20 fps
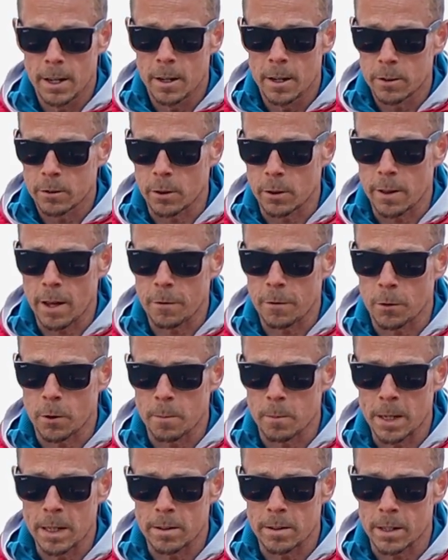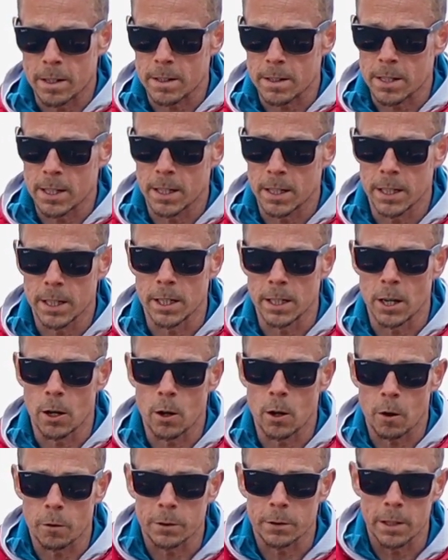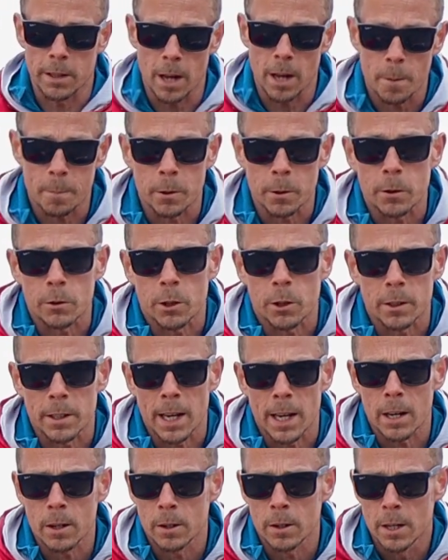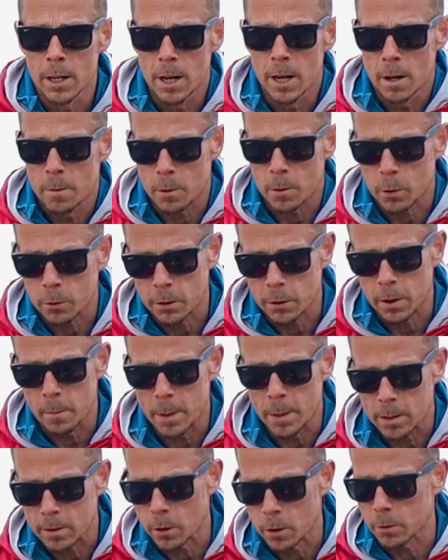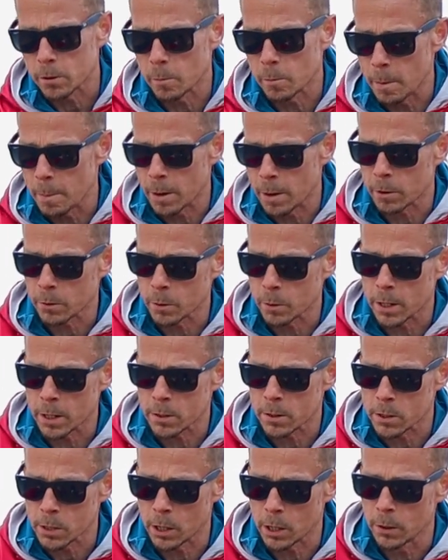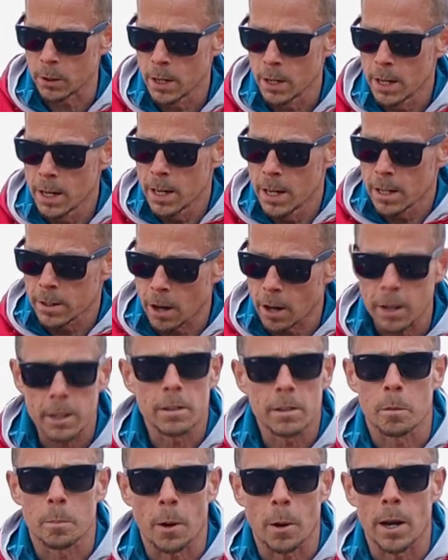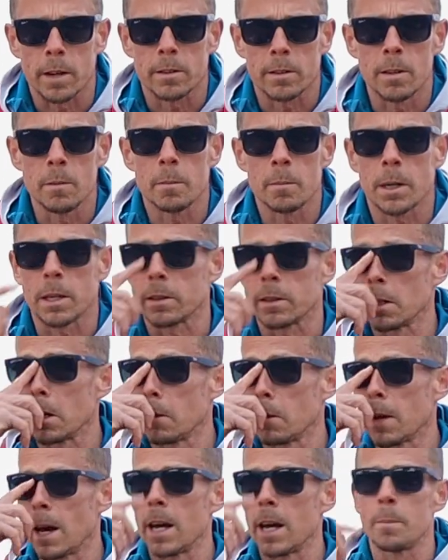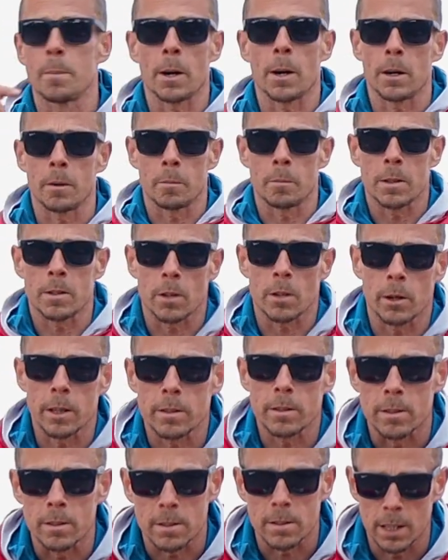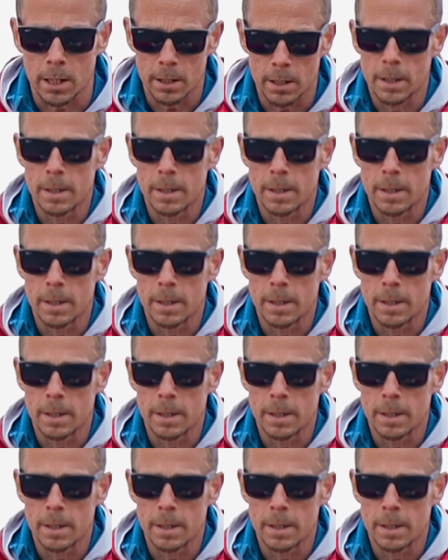So therefore it means that, you know, obviously the upper is good now, but also the midsole is gonna be better as well. So hardly surprising, because I know the A-band midsole isn't,